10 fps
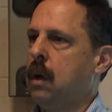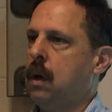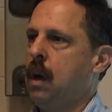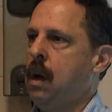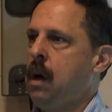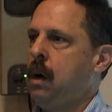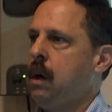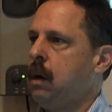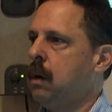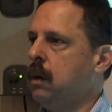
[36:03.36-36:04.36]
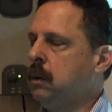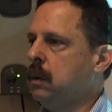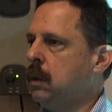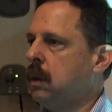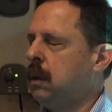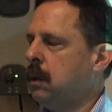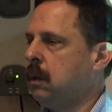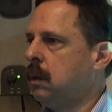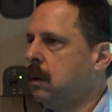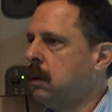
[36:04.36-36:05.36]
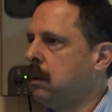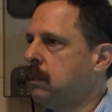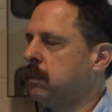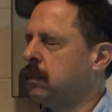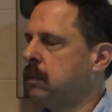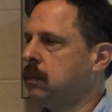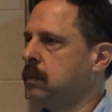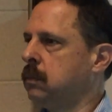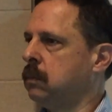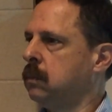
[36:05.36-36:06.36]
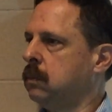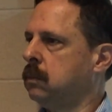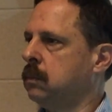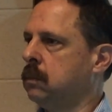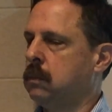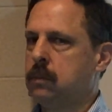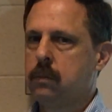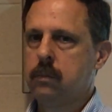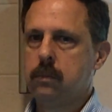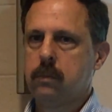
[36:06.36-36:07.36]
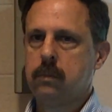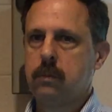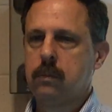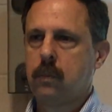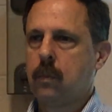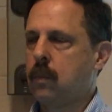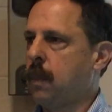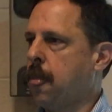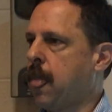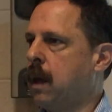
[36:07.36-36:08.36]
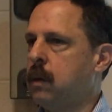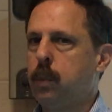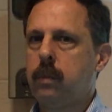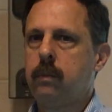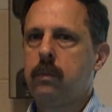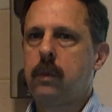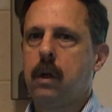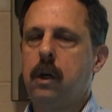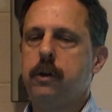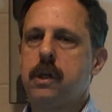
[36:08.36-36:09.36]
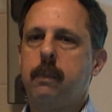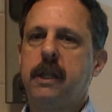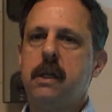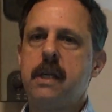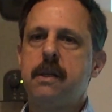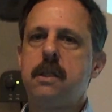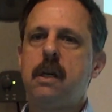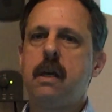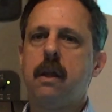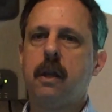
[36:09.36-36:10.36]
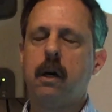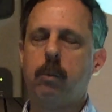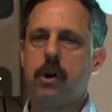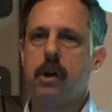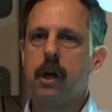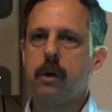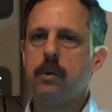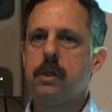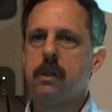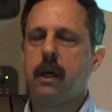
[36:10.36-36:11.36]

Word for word: other words, if one puts up a omnidirectional... On the commercial channel? No, he's talking about the density of the number of nodes